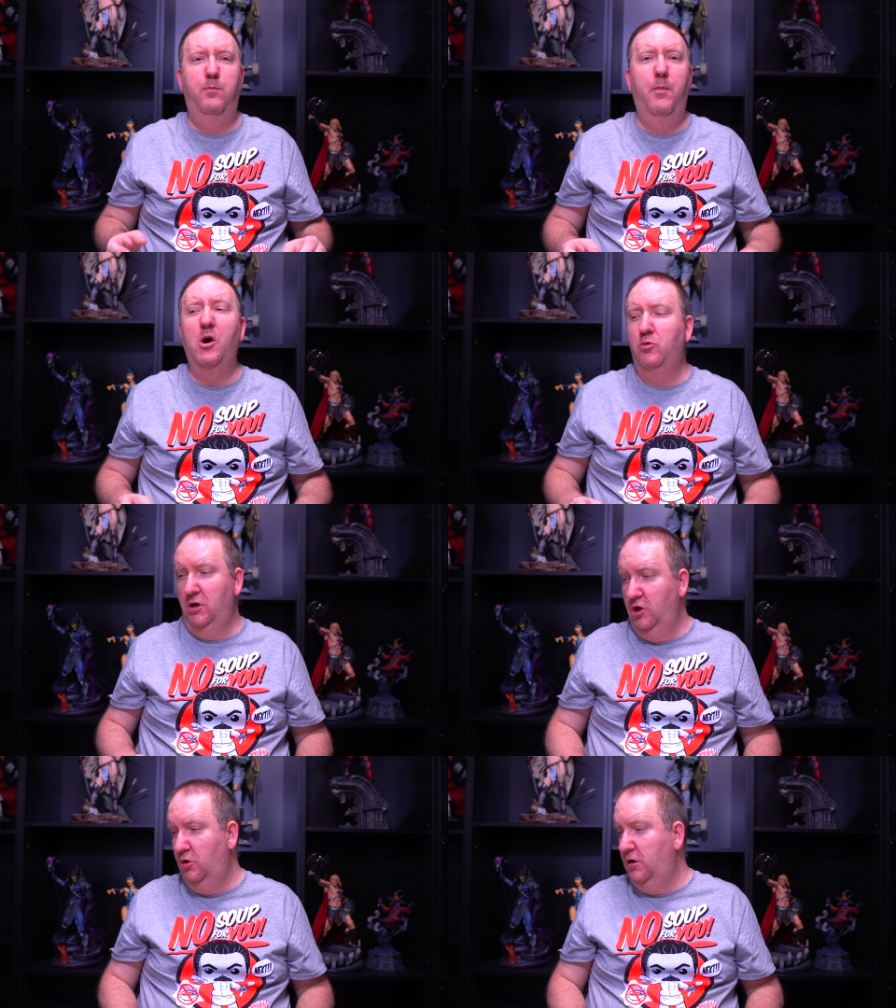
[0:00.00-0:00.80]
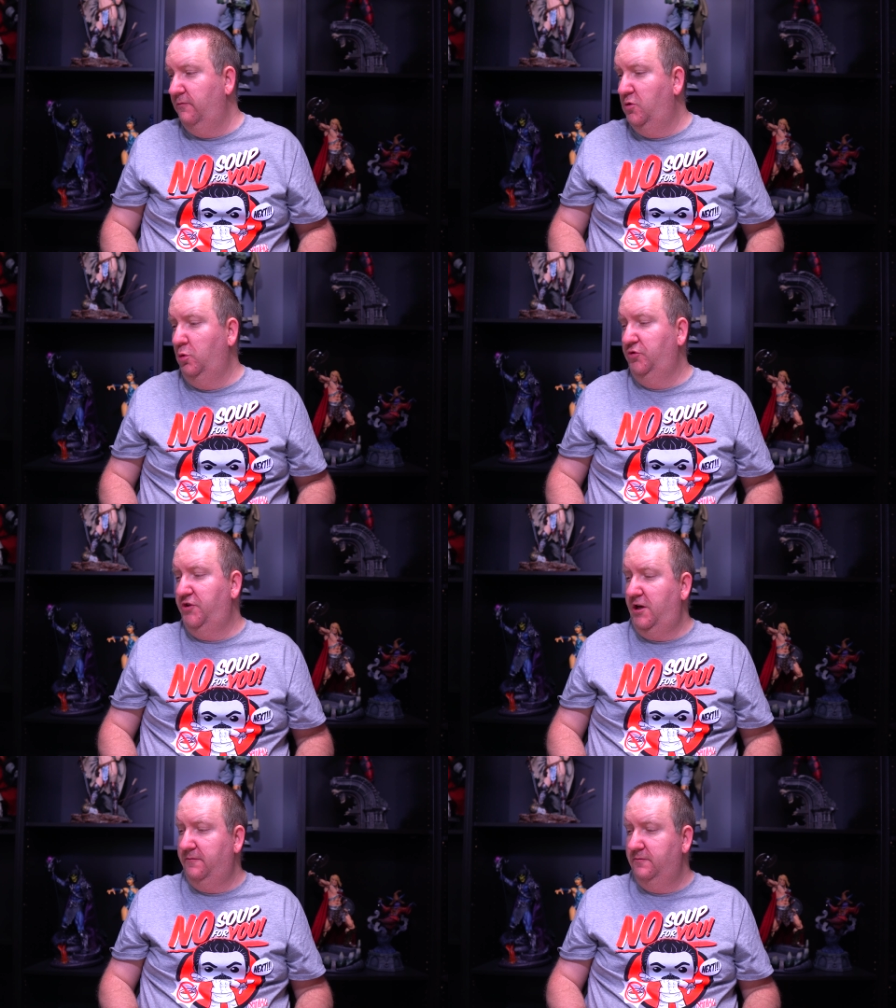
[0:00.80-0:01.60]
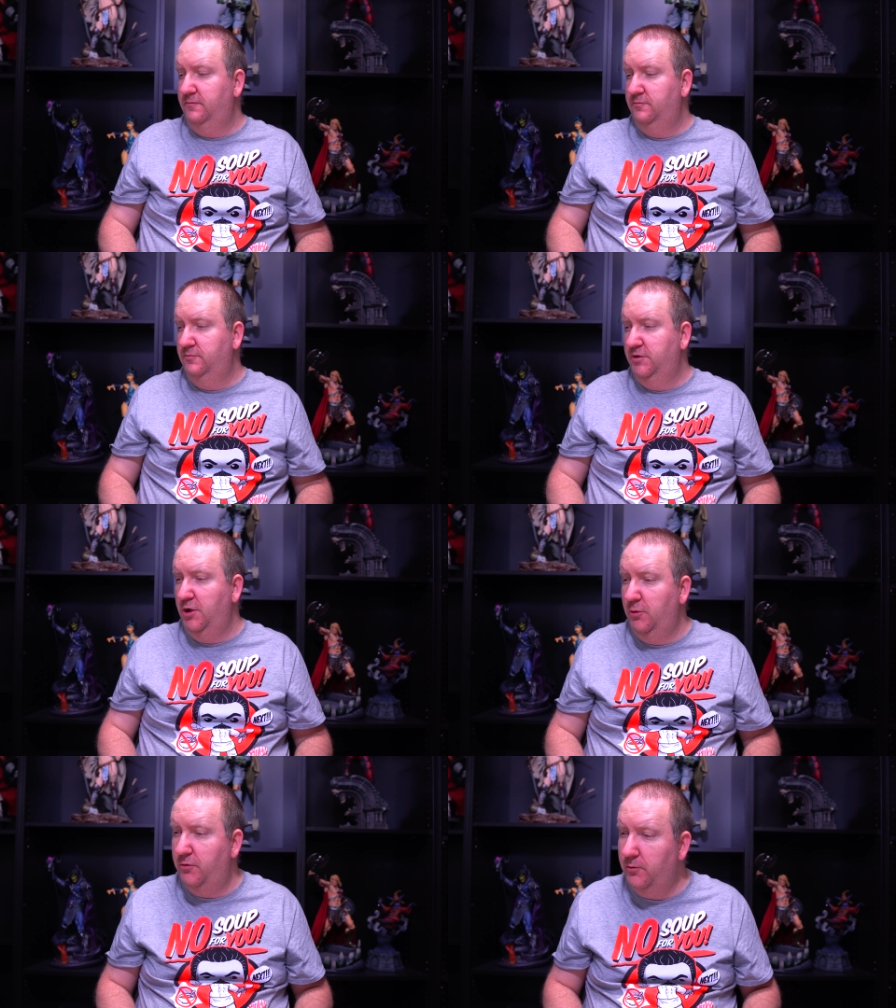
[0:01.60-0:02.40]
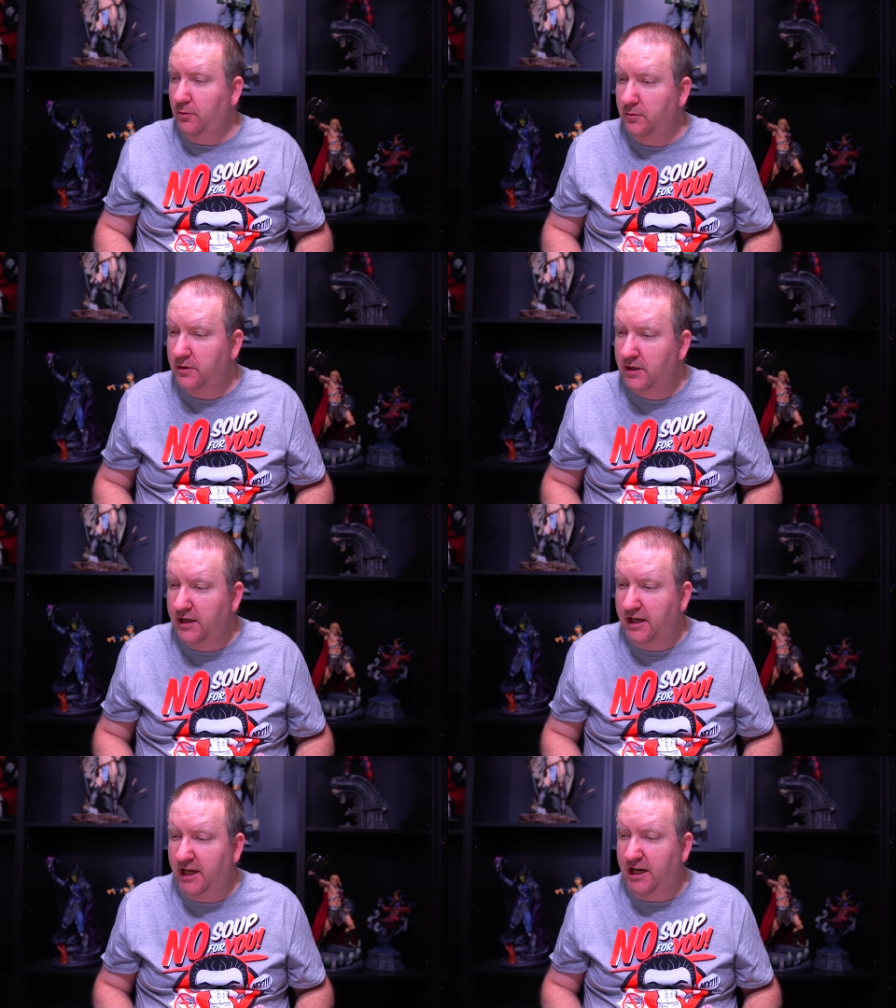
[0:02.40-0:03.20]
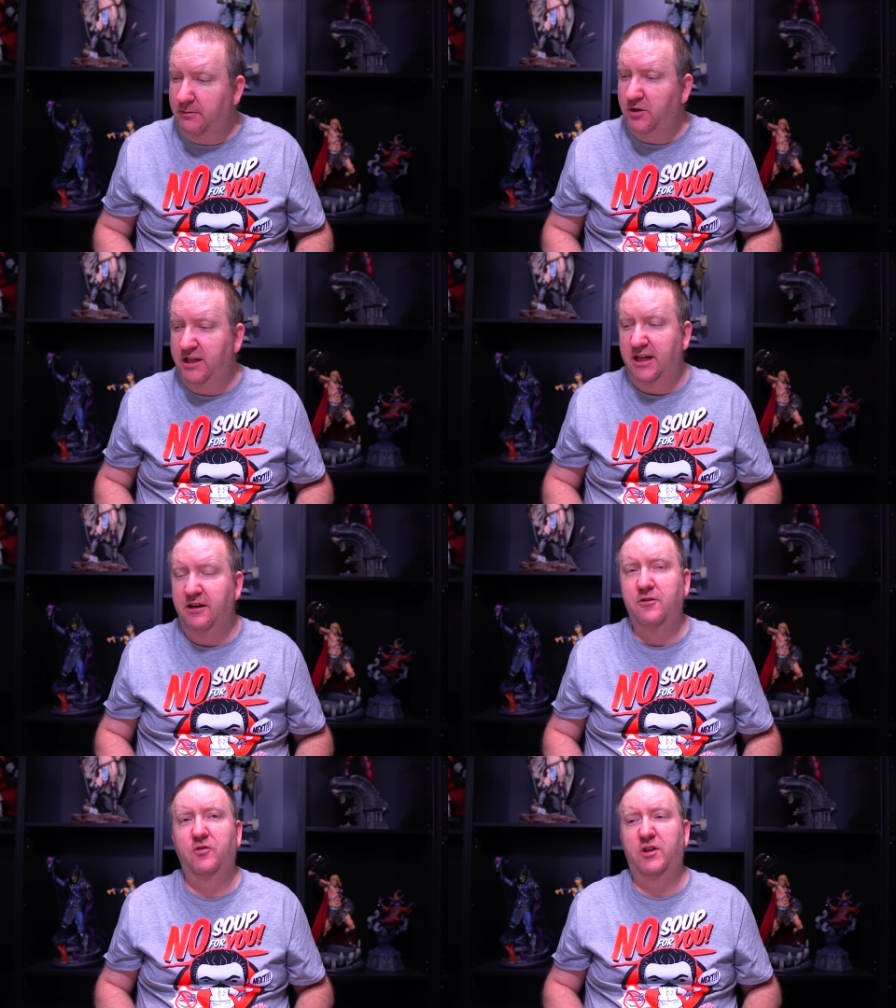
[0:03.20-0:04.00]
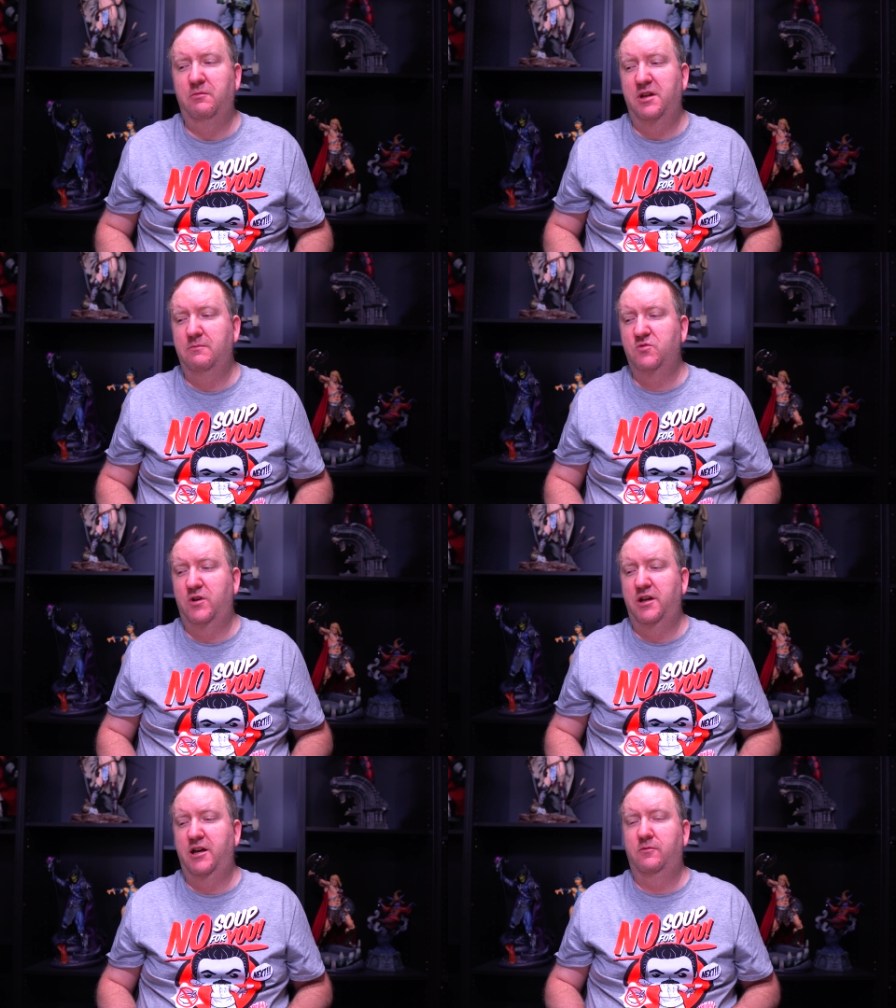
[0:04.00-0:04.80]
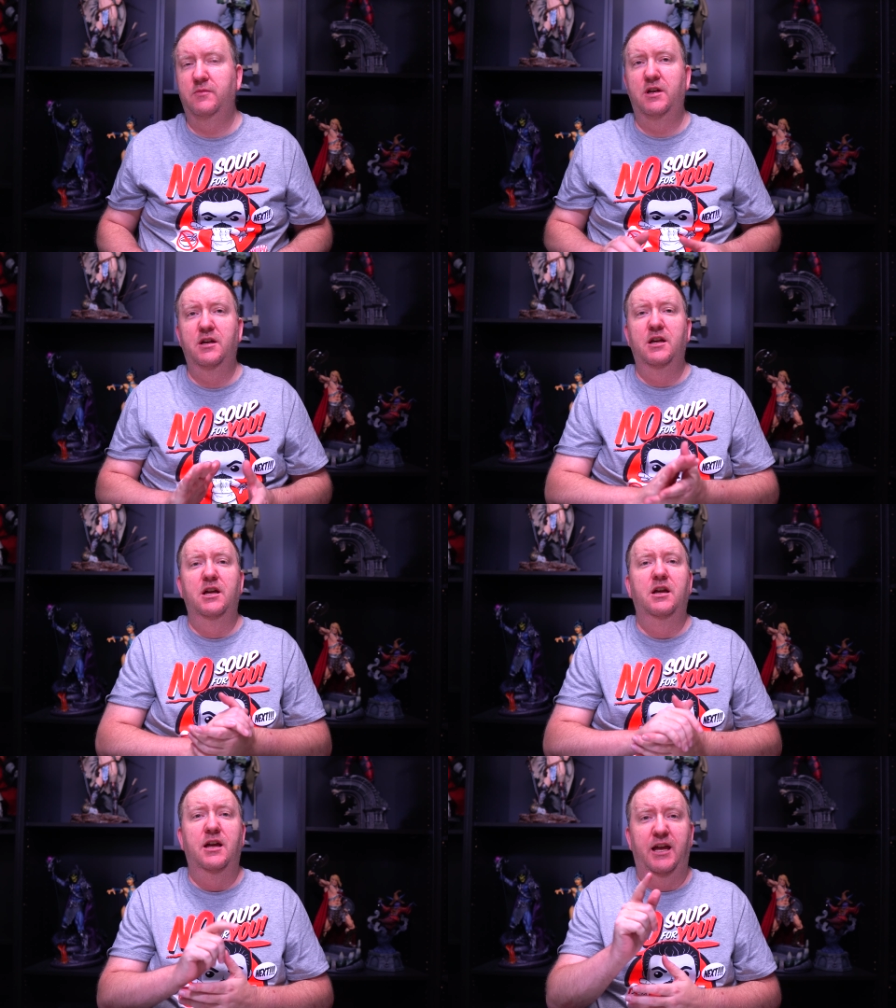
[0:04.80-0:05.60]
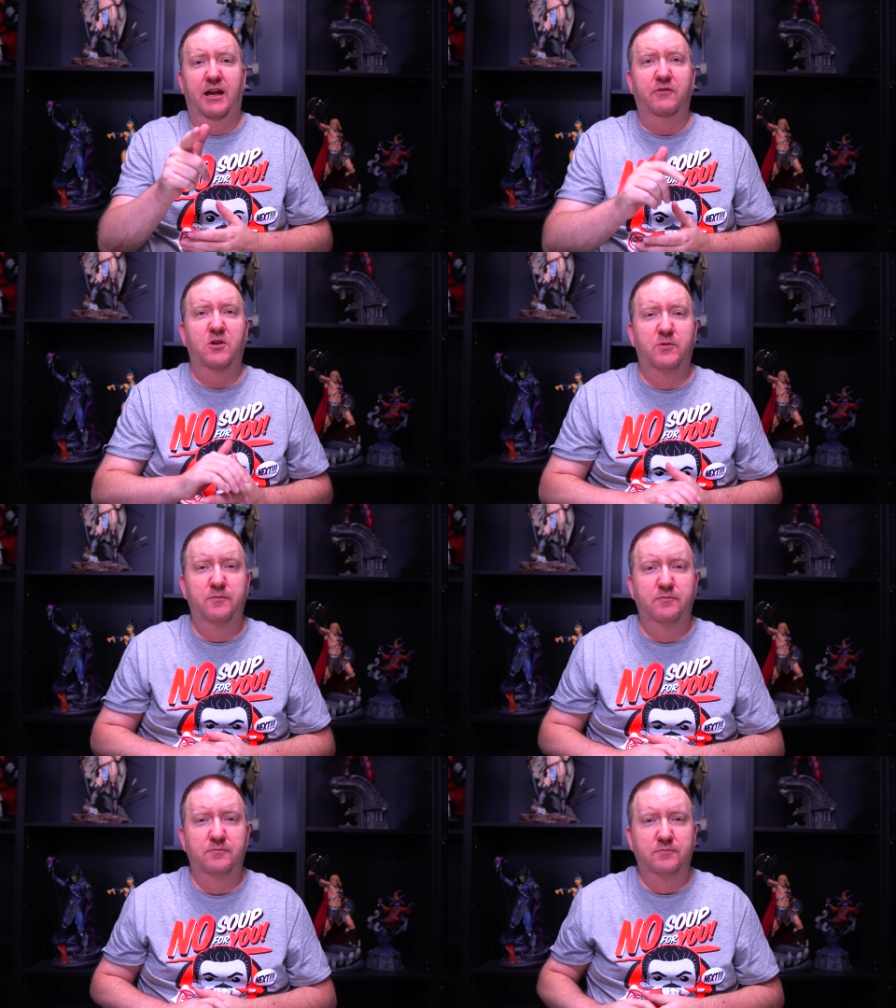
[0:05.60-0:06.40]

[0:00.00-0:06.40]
boatload of cool stuff to go through. And I'm going to get into those M&Ms right now. Have a good one.